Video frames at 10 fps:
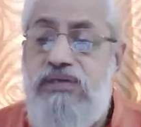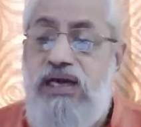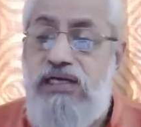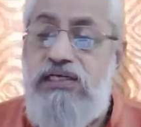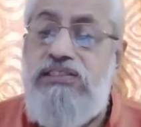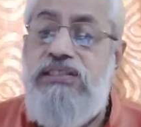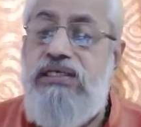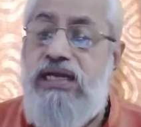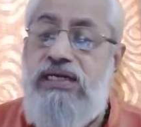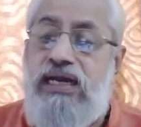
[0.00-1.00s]
Hydrogen
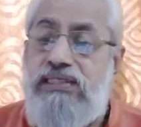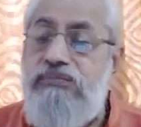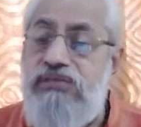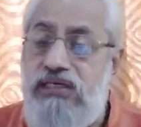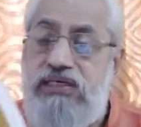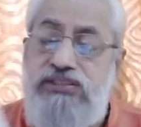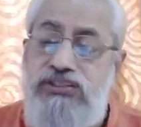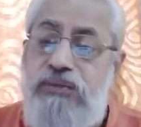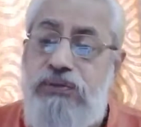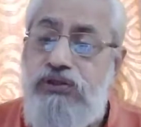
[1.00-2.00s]
and atoms arranged
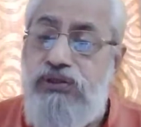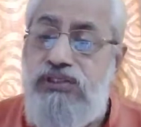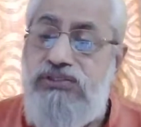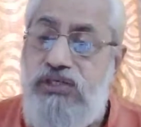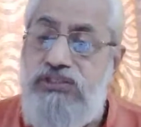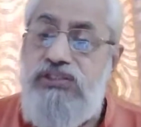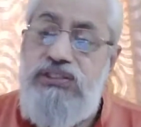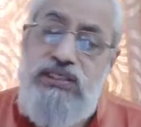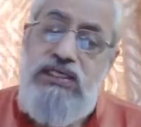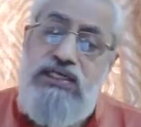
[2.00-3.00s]
in a particular
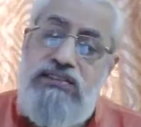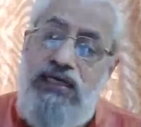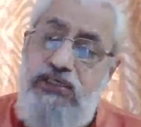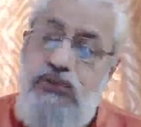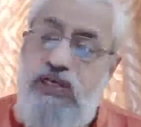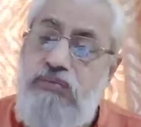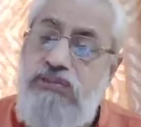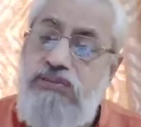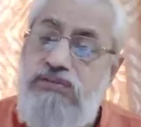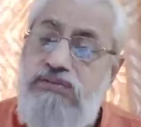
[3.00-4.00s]
structure is a
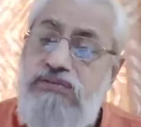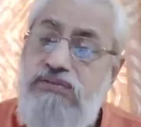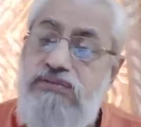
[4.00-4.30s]
hydrocarbon.